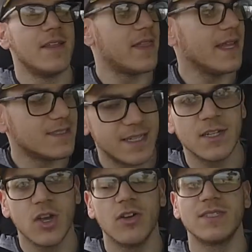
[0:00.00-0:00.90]
things
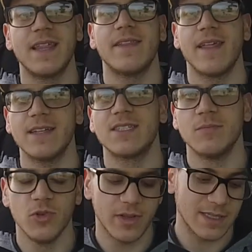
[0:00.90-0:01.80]
didn't go that
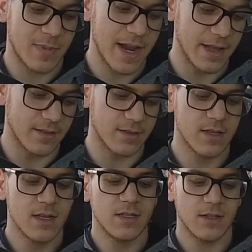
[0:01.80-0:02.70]
smooth as planned,
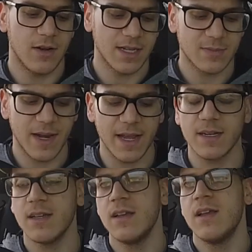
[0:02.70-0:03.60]
so I'll
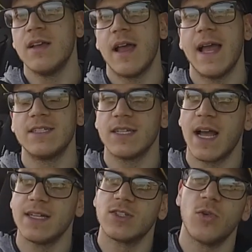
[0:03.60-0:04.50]
explain. As you
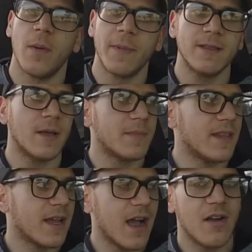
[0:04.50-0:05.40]
guys saw, I picked up
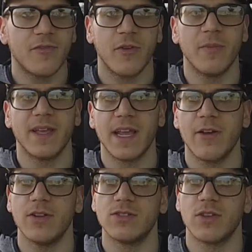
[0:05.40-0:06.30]
the car from a
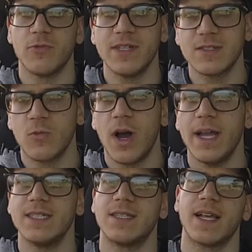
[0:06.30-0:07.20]
garage. The reason
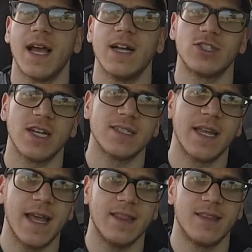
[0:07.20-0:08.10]
why is the car just
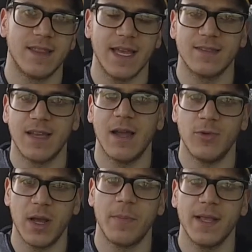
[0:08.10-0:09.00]
had, that time
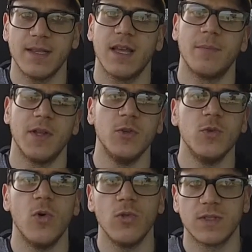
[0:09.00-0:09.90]
when I picked it up, a new
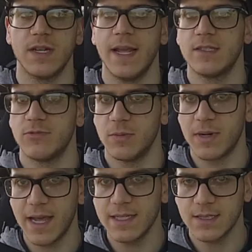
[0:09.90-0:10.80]
alternator
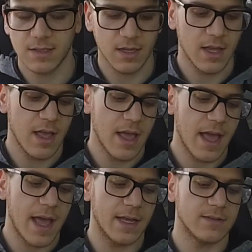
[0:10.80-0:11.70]
replaced,
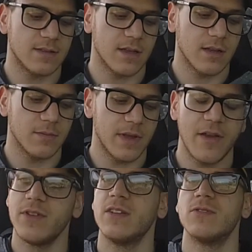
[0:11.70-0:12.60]
and
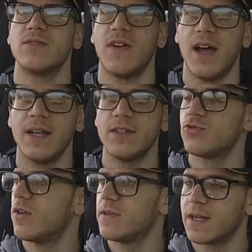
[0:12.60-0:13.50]
everything was fine.
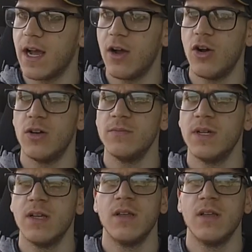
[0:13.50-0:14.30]
Drove the car home.